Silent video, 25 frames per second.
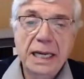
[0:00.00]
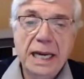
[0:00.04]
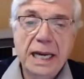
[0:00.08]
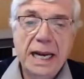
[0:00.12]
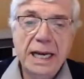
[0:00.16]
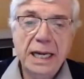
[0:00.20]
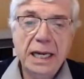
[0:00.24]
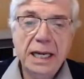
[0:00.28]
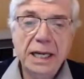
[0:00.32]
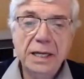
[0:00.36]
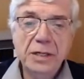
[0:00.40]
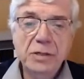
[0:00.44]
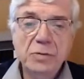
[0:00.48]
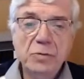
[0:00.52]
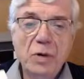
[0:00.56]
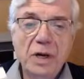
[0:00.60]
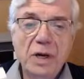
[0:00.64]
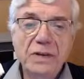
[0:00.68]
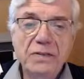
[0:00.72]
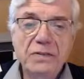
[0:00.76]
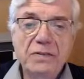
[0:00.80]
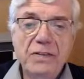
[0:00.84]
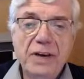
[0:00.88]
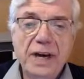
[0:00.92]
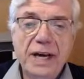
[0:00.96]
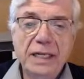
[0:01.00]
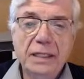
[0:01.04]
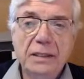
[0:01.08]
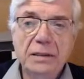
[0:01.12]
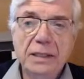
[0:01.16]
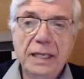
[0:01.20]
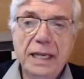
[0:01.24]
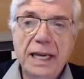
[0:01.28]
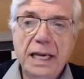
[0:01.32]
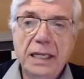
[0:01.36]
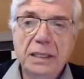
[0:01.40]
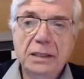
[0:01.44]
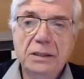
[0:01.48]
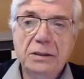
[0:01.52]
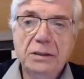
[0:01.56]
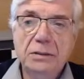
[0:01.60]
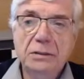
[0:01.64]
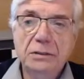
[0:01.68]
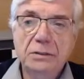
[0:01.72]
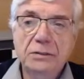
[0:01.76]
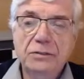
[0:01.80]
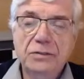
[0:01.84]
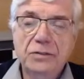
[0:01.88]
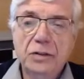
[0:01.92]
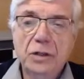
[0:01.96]
I light one final candle
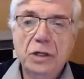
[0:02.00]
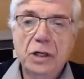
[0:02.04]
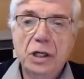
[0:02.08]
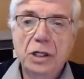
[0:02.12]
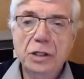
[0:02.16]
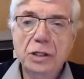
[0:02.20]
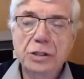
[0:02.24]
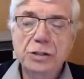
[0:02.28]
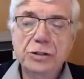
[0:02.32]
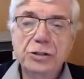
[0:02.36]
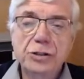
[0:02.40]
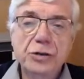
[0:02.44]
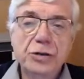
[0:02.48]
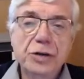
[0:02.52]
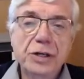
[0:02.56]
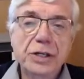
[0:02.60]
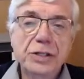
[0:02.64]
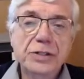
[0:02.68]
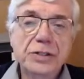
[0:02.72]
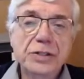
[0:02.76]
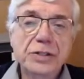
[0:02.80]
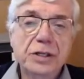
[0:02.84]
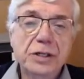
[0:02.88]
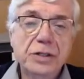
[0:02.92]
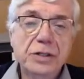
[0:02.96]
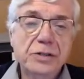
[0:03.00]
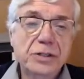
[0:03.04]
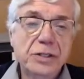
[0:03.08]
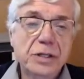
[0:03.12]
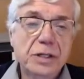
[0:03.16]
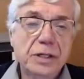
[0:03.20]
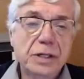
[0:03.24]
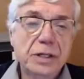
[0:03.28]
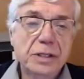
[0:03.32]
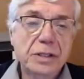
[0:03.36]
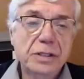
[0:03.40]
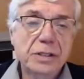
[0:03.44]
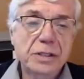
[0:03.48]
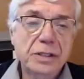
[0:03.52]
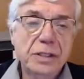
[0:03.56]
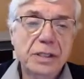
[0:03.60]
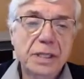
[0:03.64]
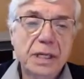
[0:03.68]
for all the joys and concerns